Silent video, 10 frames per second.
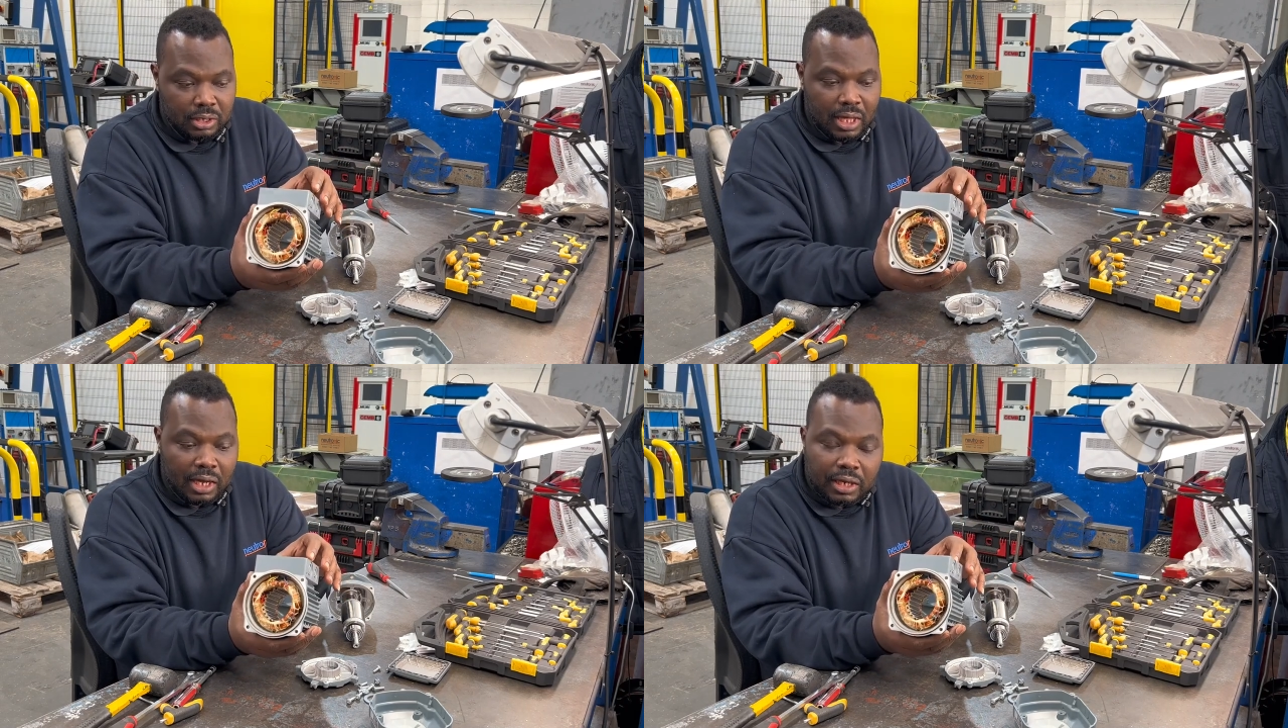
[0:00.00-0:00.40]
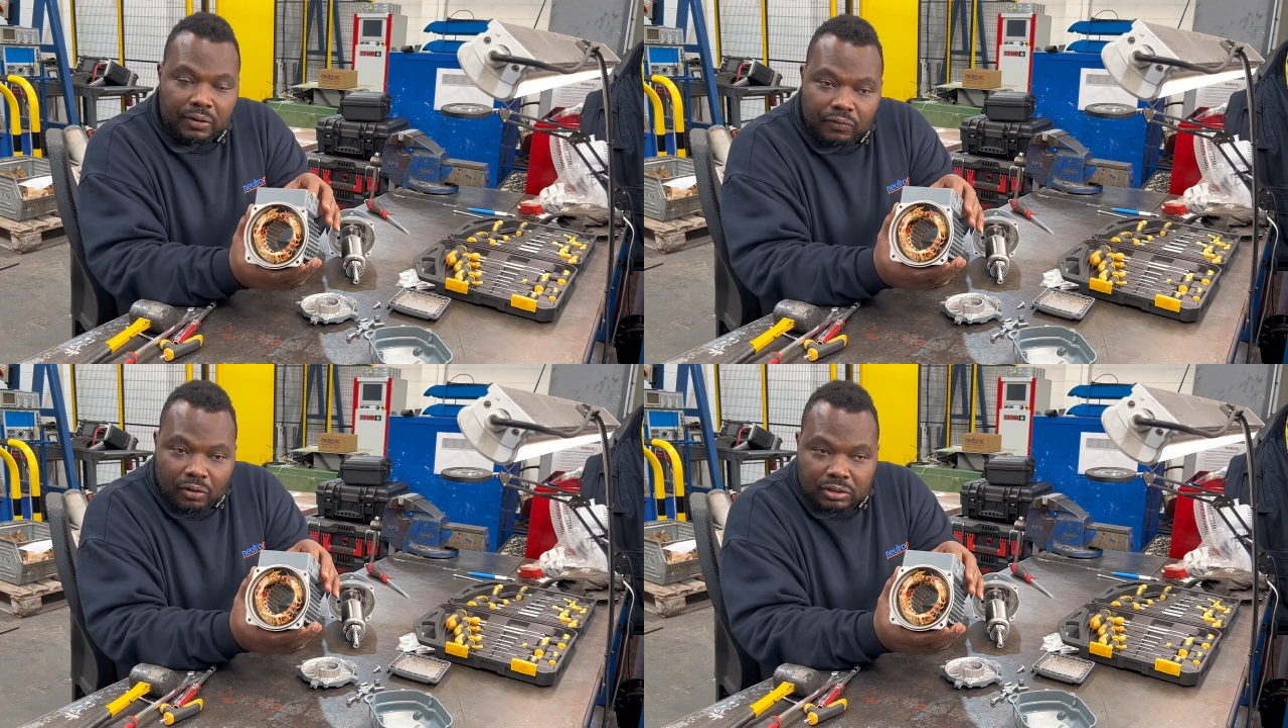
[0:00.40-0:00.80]
That
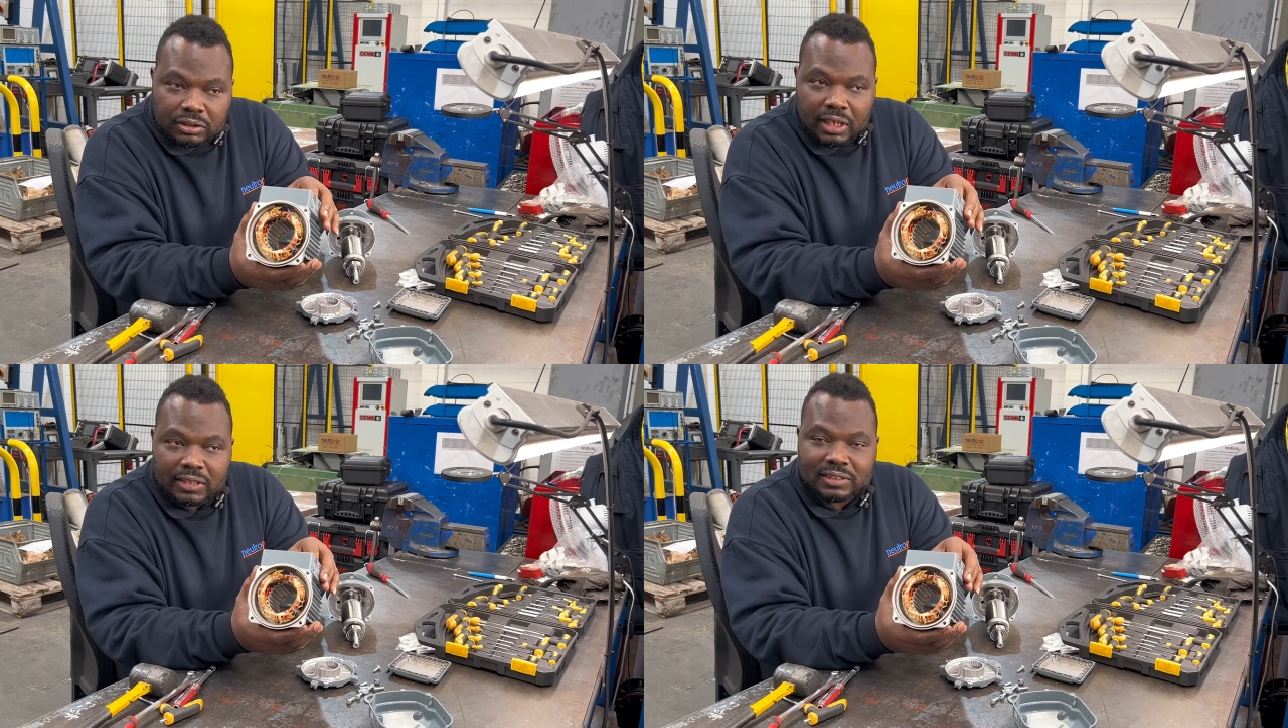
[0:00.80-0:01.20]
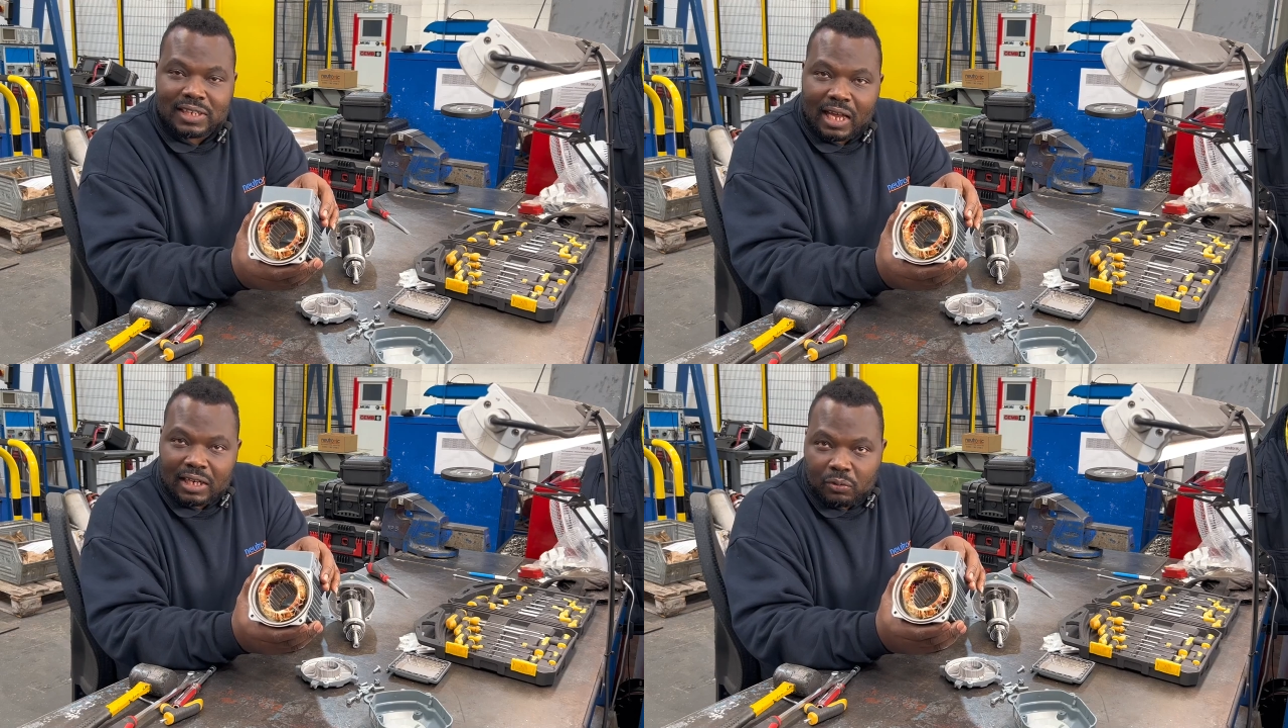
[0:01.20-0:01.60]
give us
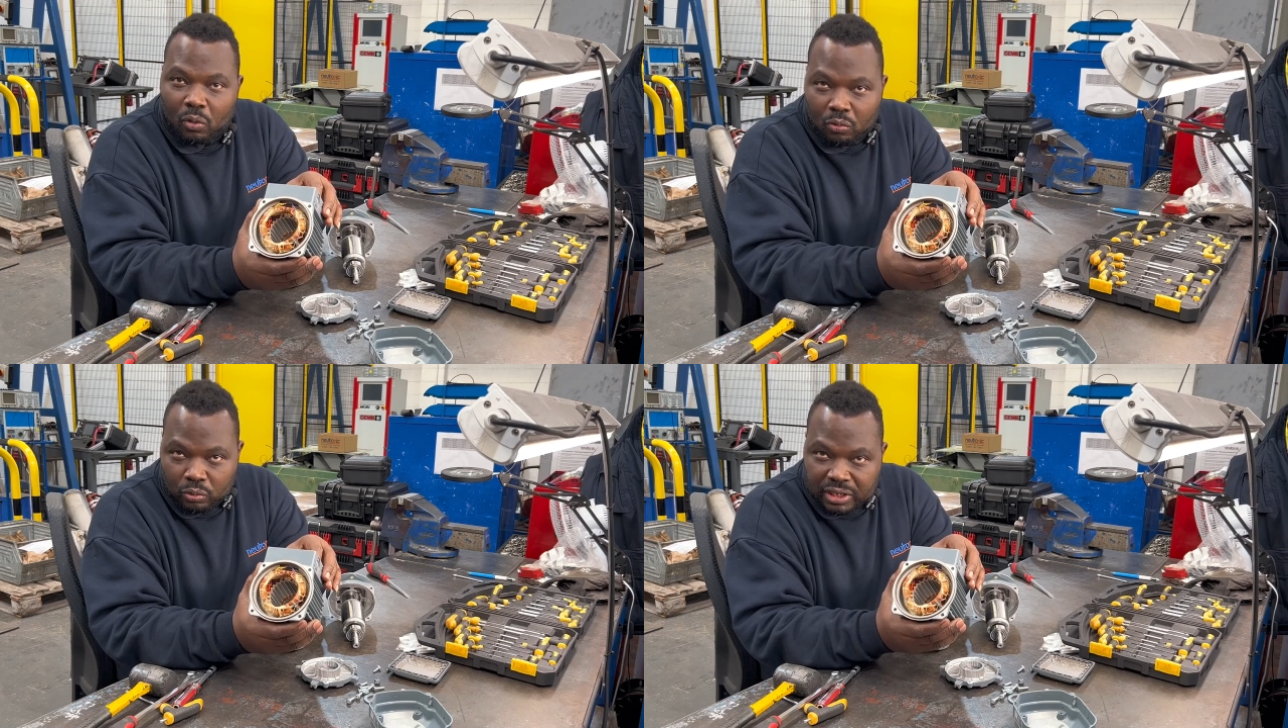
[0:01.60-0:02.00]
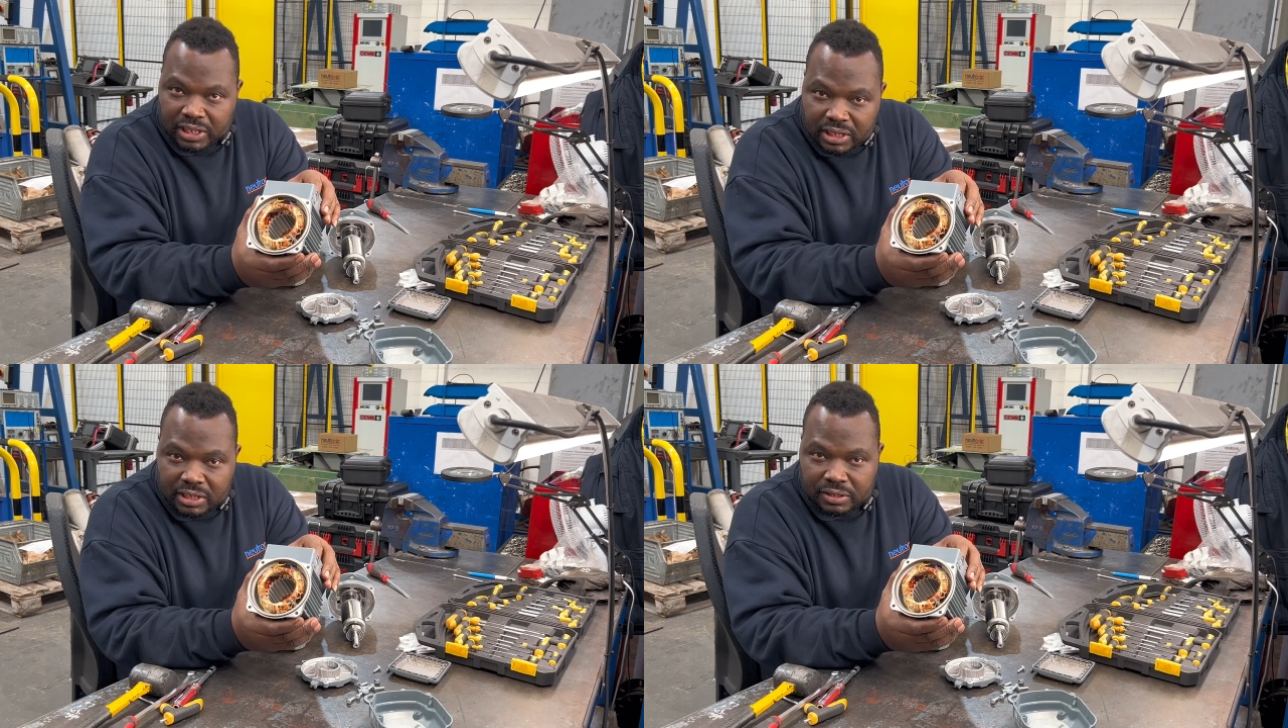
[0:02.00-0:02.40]
exactly what we
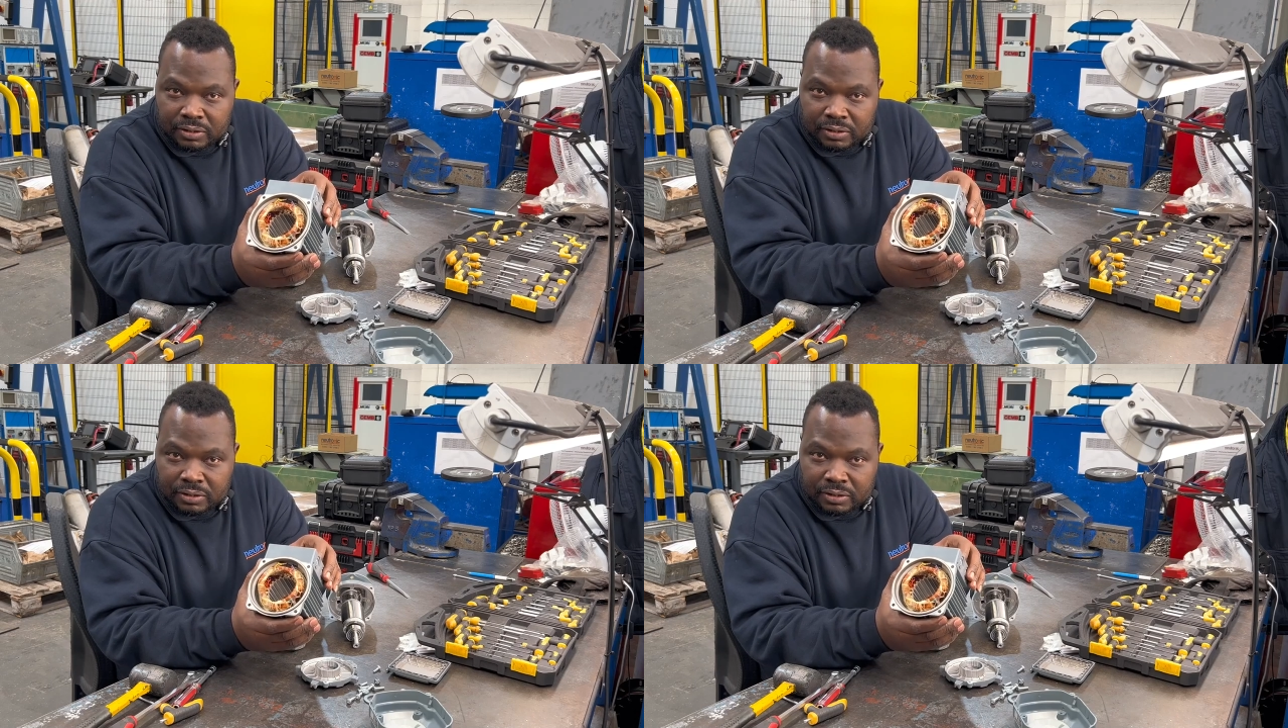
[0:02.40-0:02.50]
need